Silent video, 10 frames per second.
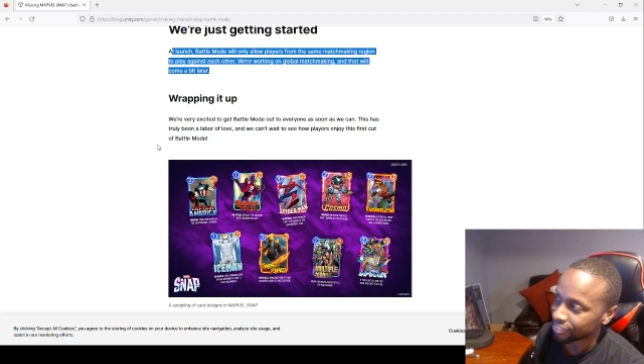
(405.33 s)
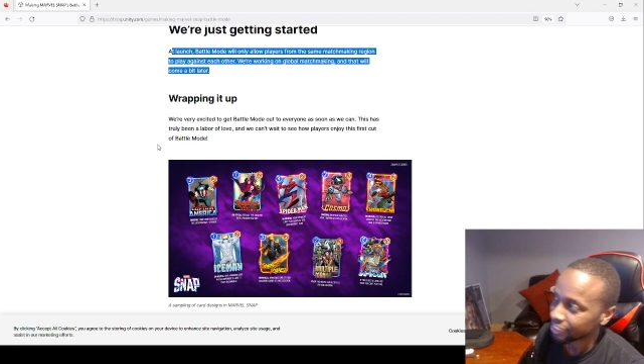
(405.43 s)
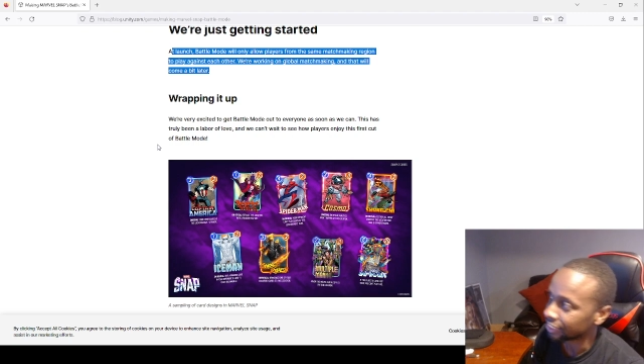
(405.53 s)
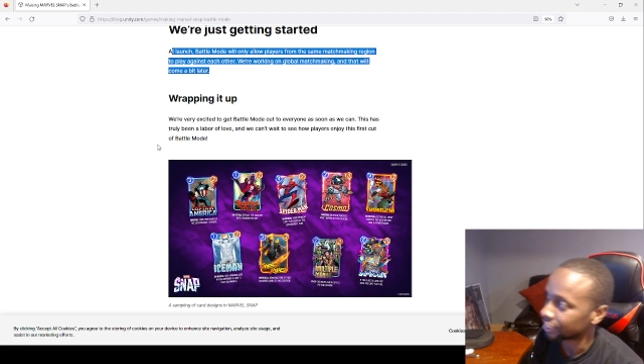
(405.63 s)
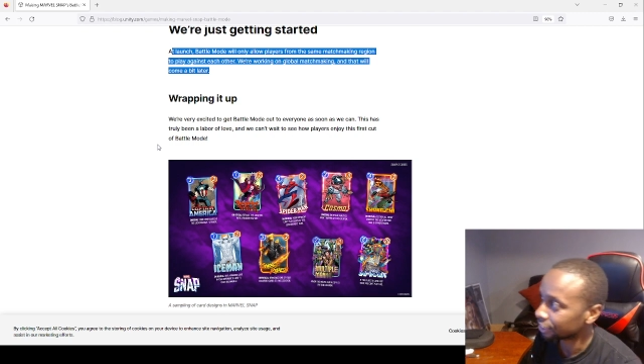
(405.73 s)

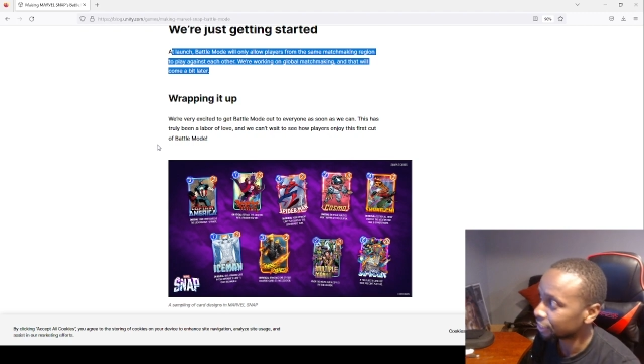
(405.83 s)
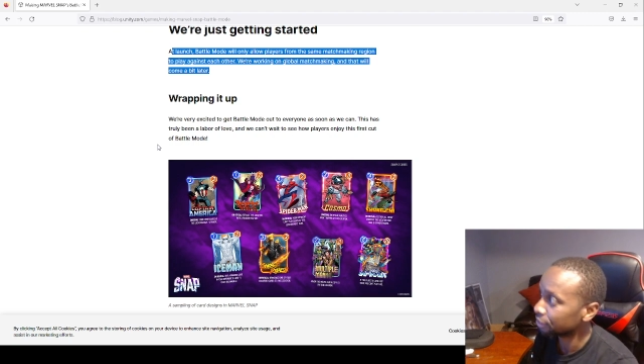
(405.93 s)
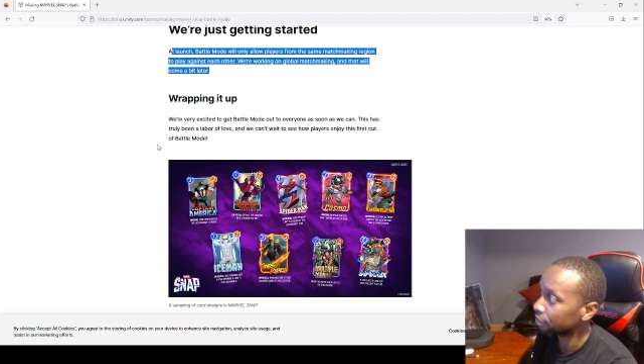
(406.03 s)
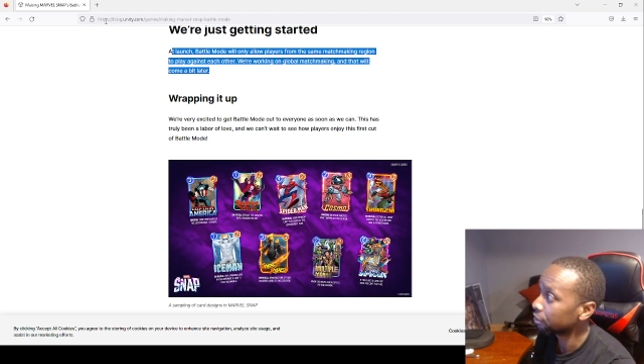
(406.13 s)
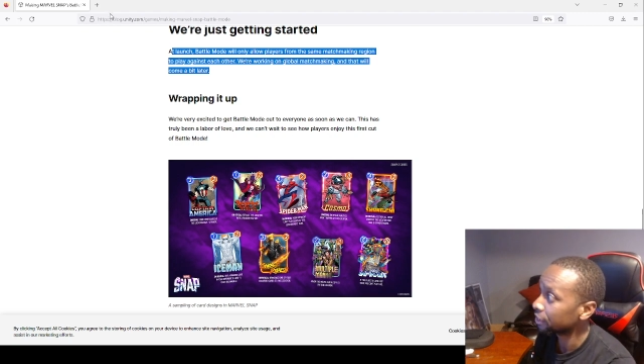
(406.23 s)
They also
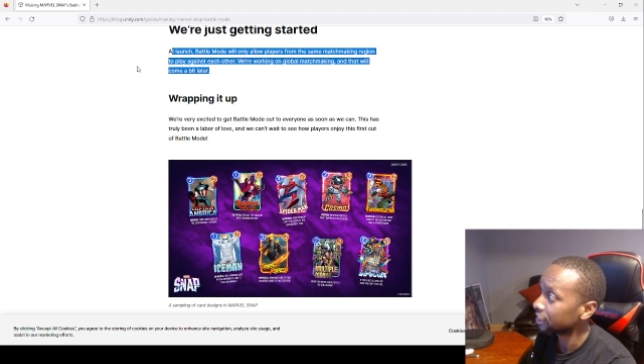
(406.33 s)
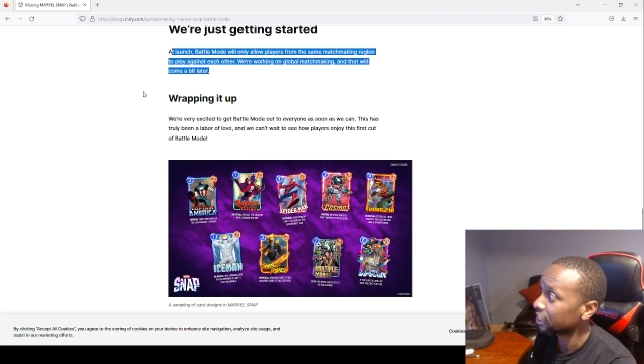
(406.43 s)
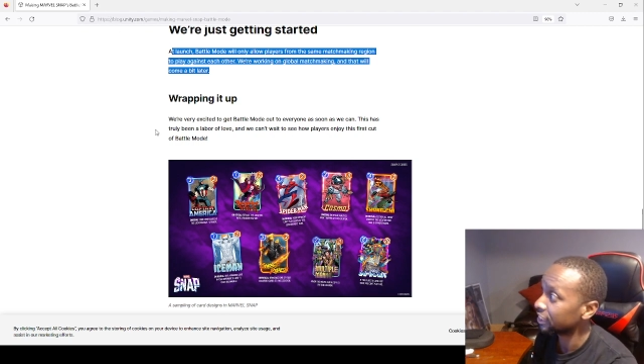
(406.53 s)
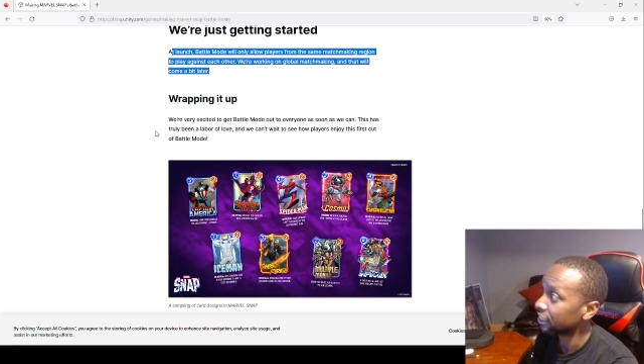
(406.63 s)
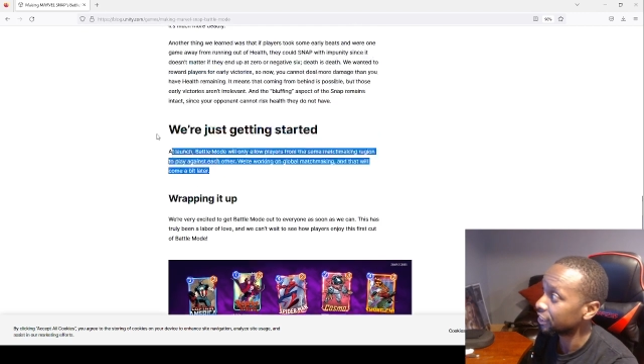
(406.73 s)
addressed
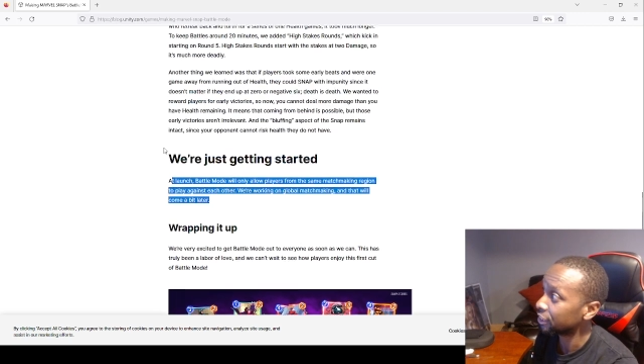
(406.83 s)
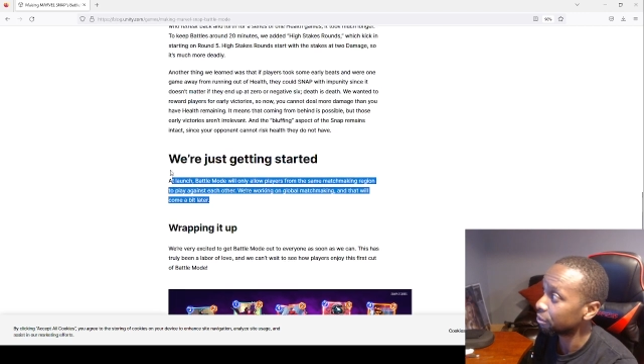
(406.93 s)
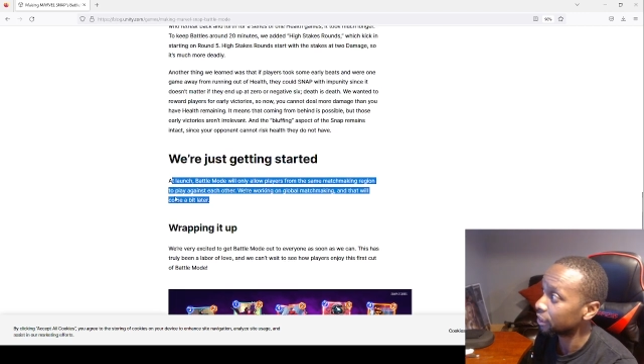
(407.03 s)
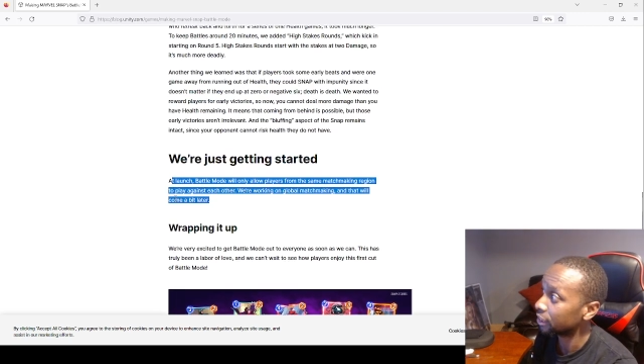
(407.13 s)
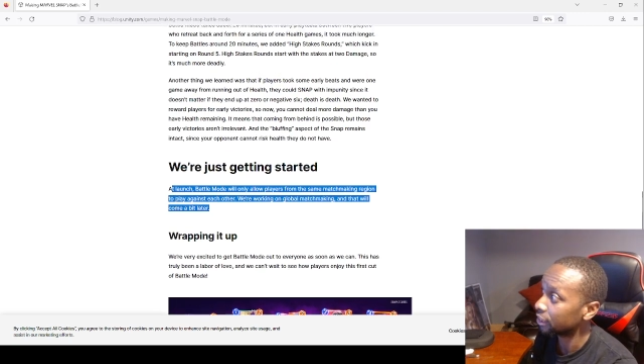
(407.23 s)
the issue
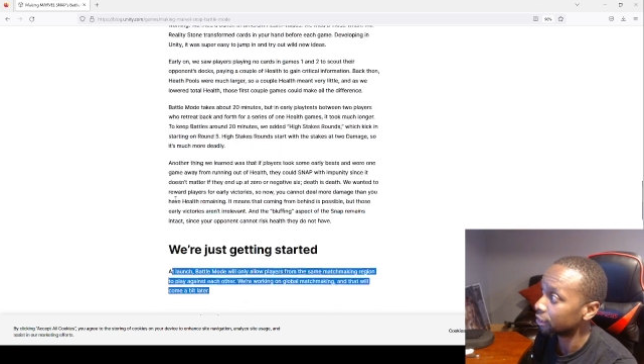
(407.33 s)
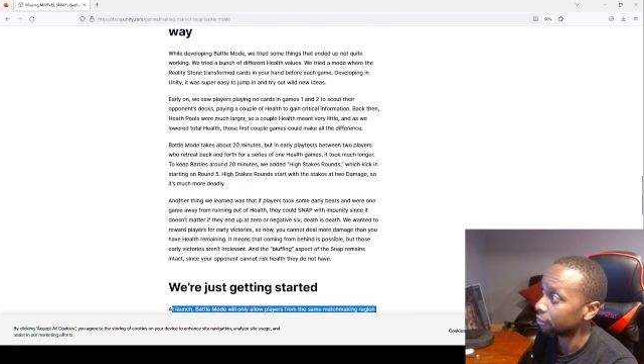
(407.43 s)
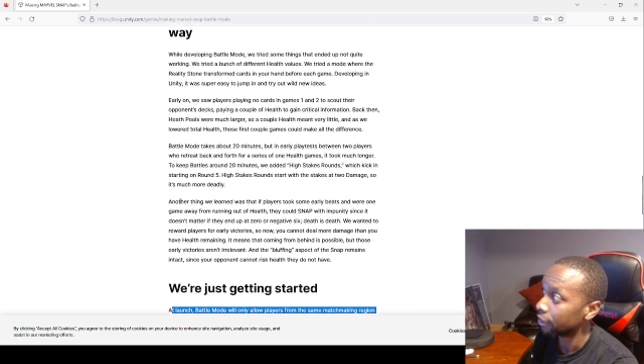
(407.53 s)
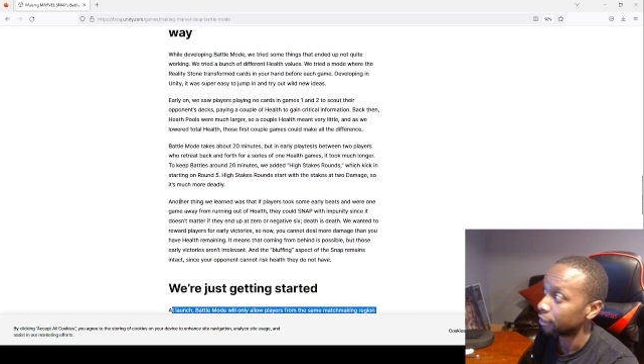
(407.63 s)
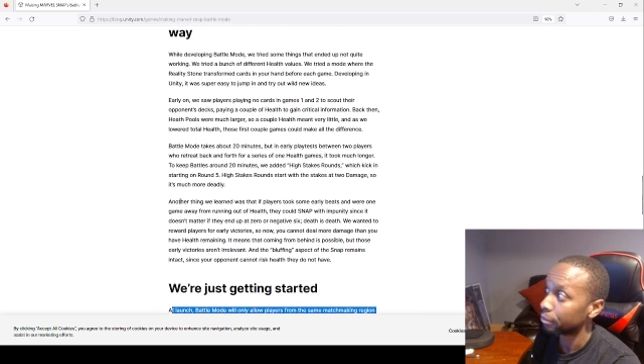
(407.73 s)
of
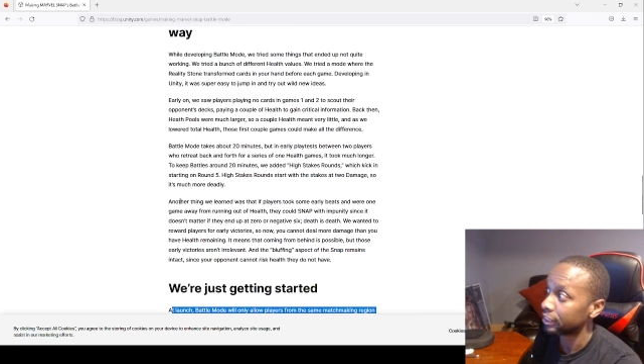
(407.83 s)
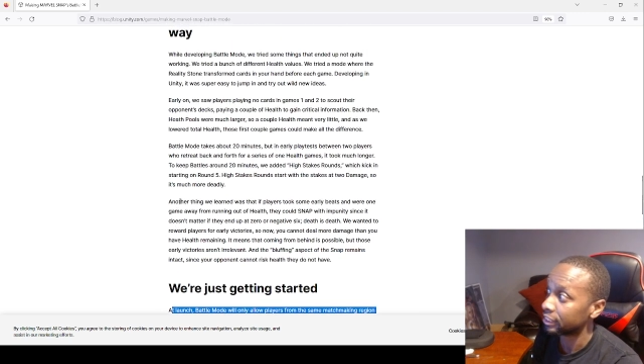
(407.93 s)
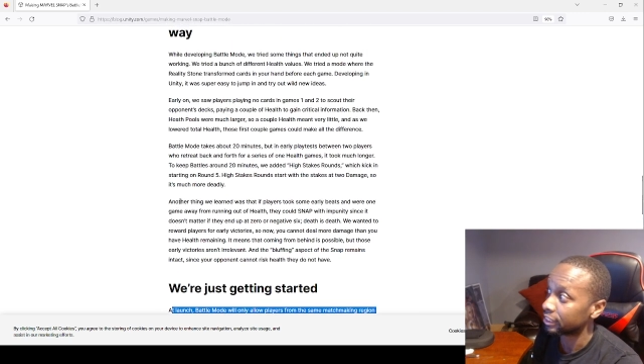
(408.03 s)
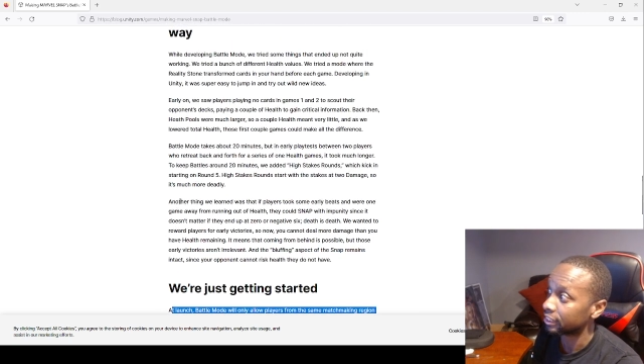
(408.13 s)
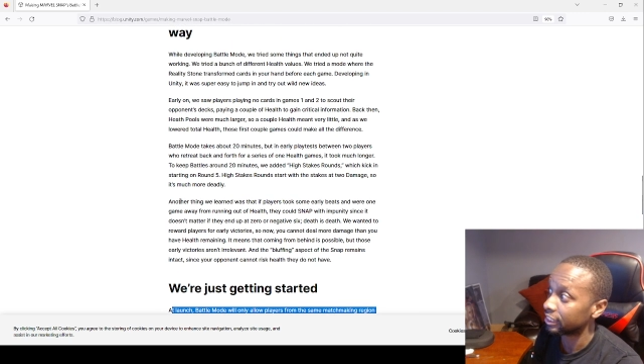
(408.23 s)

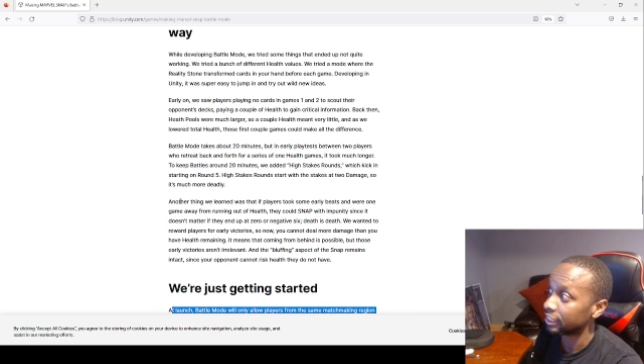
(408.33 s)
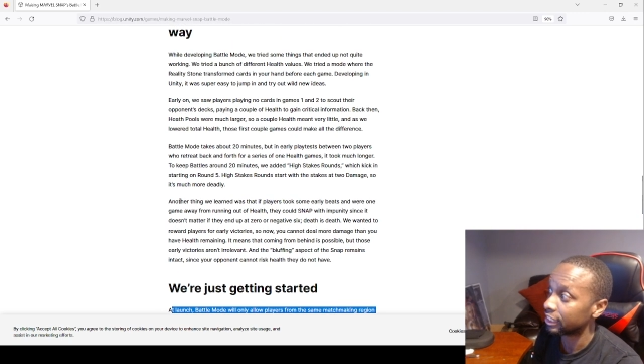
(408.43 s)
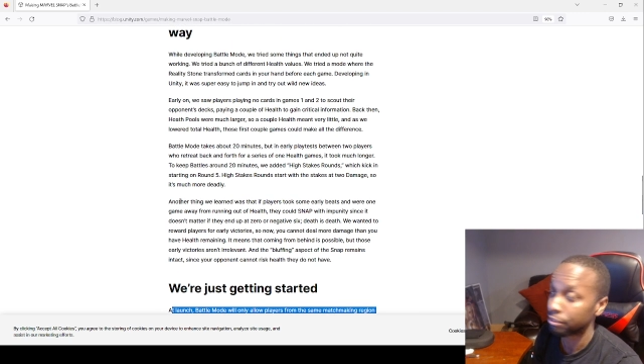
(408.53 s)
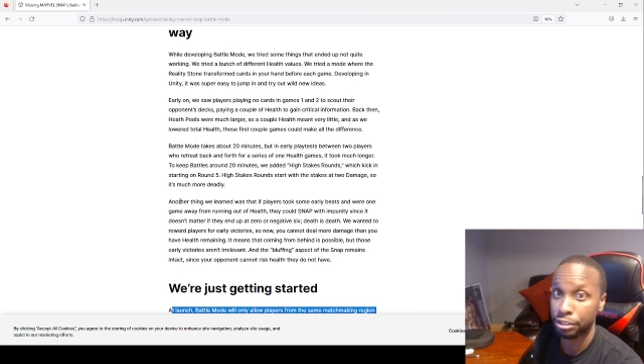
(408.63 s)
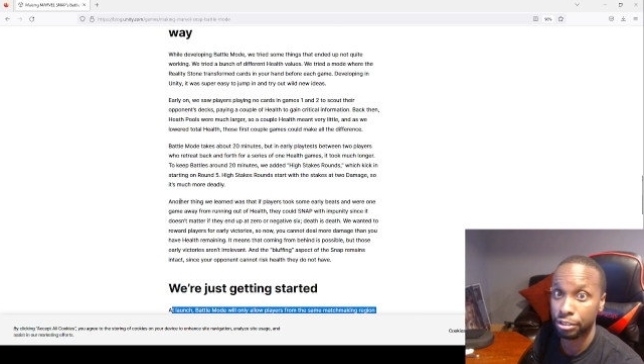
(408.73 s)
basically
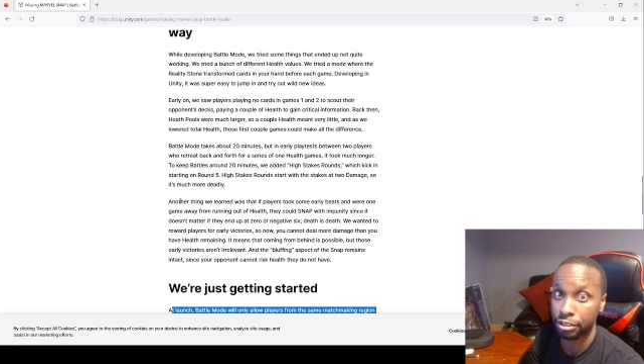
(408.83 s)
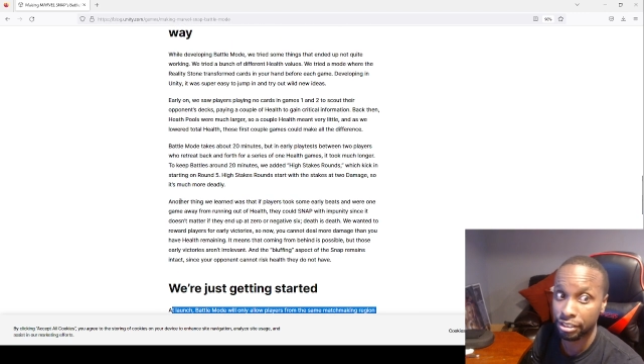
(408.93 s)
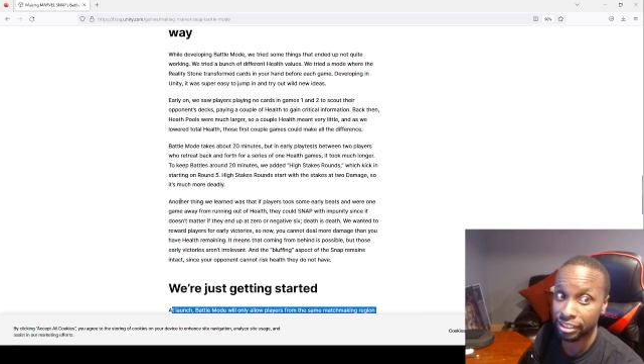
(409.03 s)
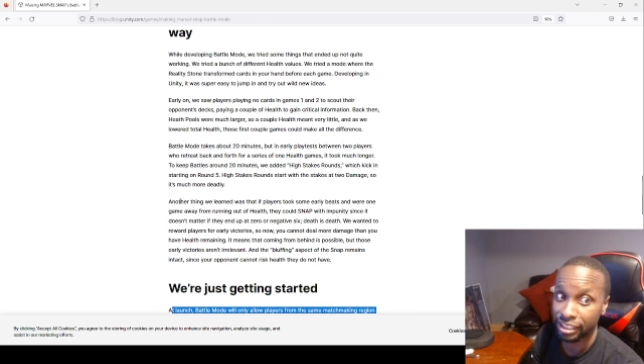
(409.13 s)
if you're